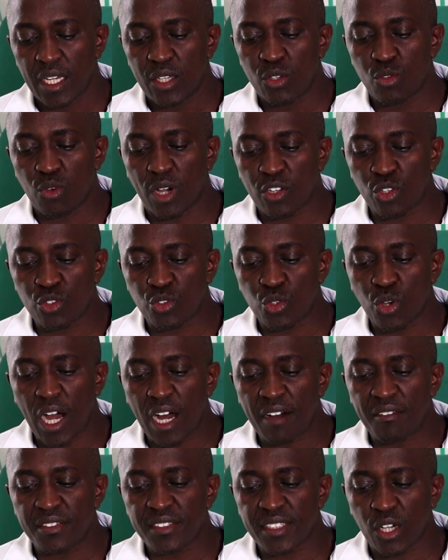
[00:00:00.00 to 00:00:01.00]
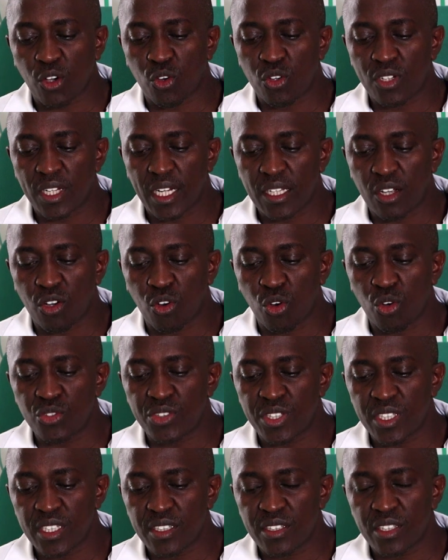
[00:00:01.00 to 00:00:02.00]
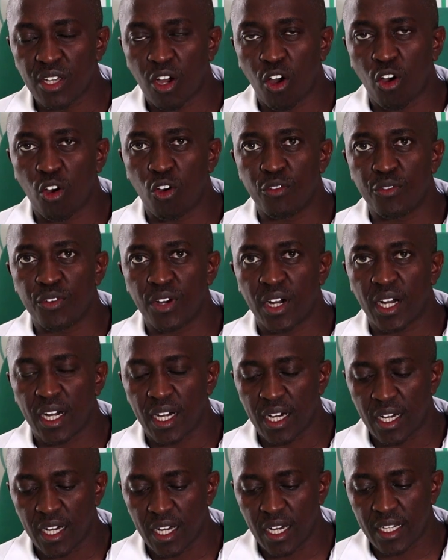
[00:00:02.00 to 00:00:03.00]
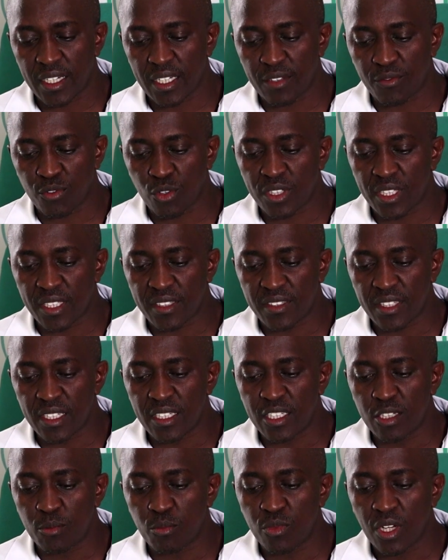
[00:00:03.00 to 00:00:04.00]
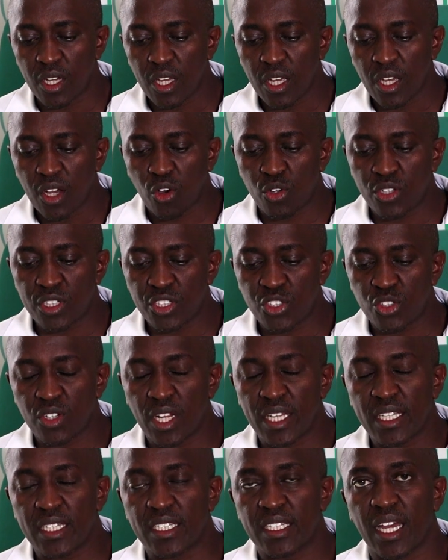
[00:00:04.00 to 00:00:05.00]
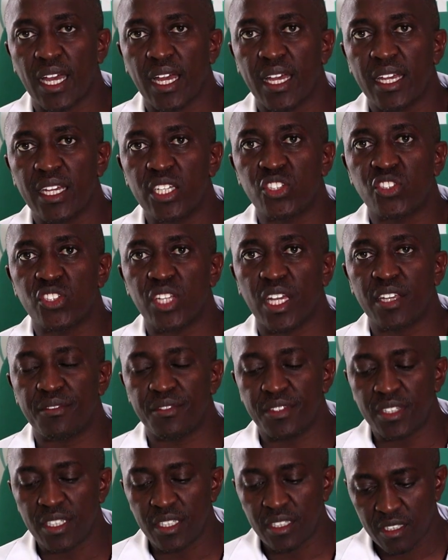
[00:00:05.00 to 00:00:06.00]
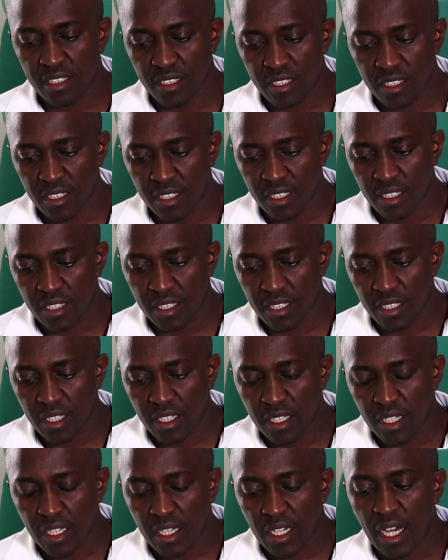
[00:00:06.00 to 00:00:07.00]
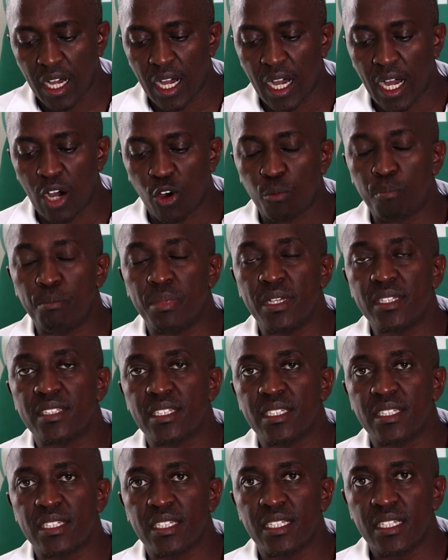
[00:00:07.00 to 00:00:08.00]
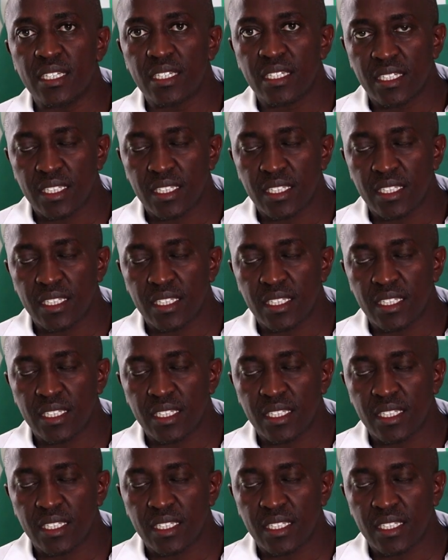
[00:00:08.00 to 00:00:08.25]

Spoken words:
You can also have secondary causes of nephrotic syndrome, conditions like HIV, obesity,